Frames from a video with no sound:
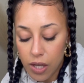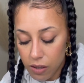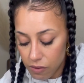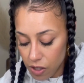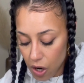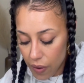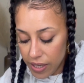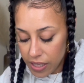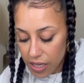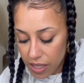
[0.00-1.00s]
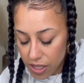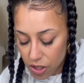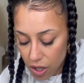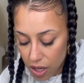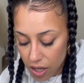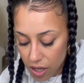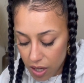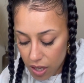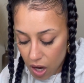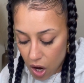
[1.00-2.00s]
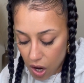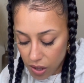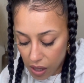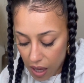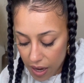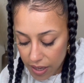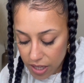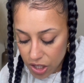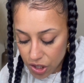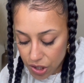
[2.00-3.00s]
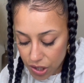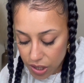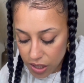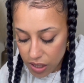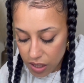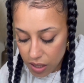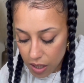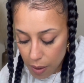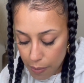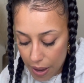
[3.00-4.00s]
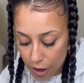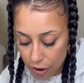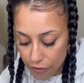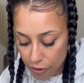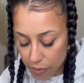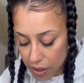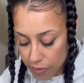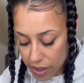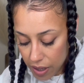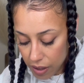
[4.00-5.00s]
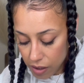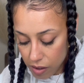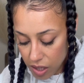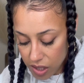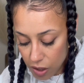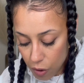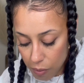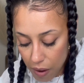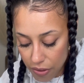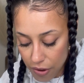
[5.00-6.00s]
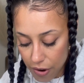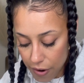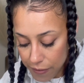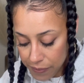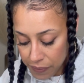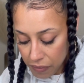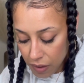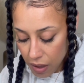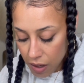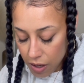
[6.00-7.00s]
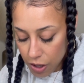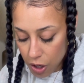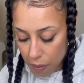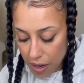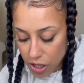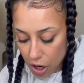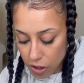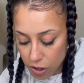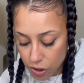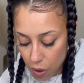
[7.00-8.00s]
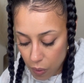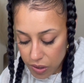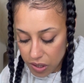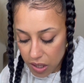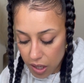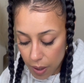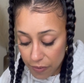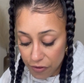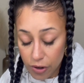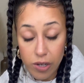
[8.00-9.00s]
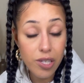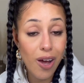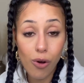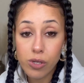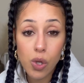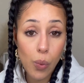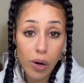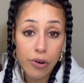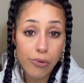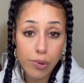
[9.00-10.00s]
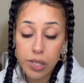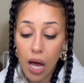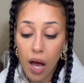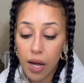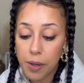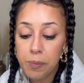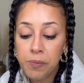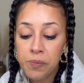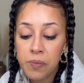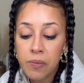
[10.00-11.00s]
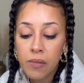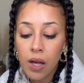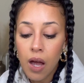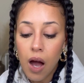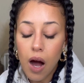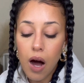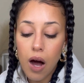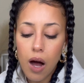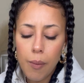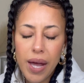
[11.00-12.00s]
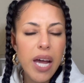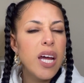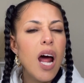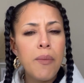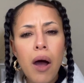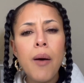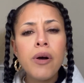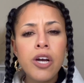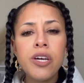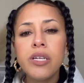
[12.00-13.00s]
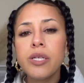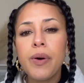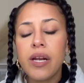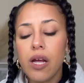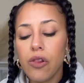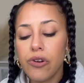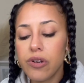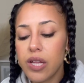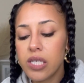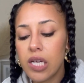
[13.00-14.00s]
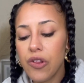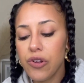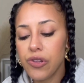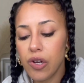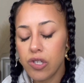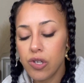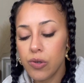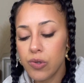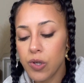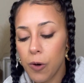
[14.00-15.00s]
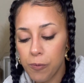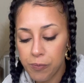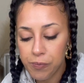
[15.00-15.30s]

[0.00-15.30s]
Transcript: you know, it online is just better for me being a single mother. You know, my daughter is always going to come first. I also work full time. And I'm a good independent learner. That's the other thing too. So